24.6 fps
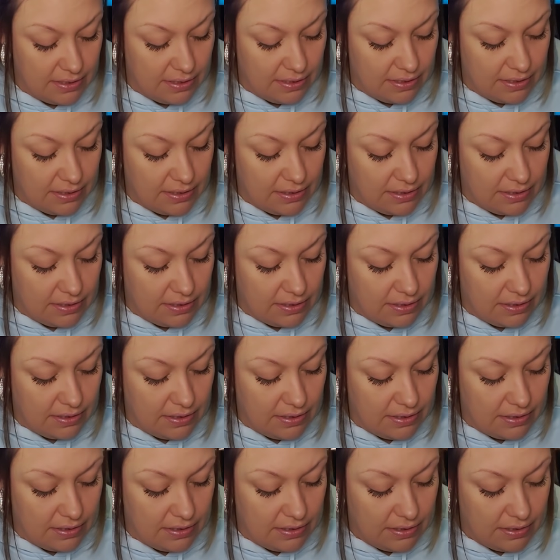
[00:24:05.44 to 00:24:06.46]

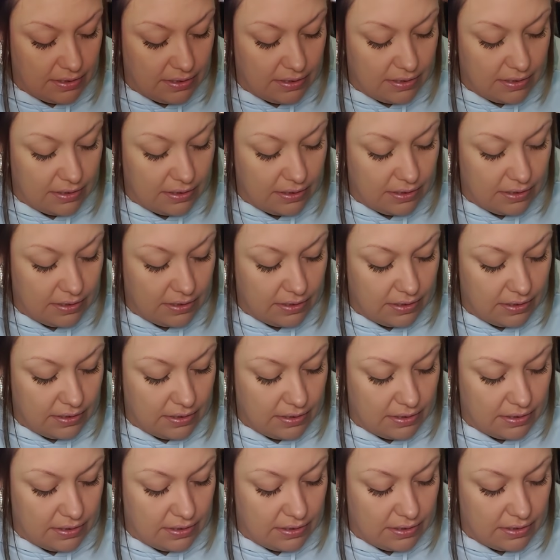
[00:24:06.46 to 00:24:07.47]

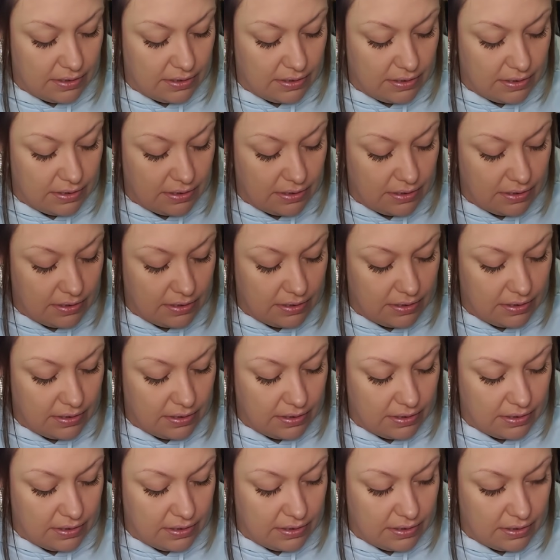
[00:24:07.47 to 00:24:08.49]

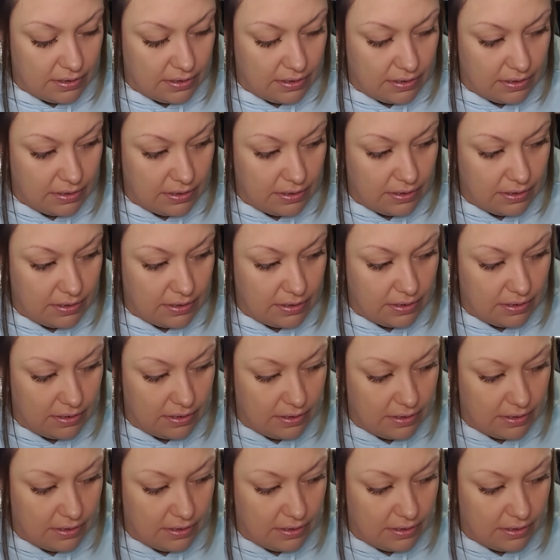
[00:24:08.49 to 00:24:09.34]
(silence)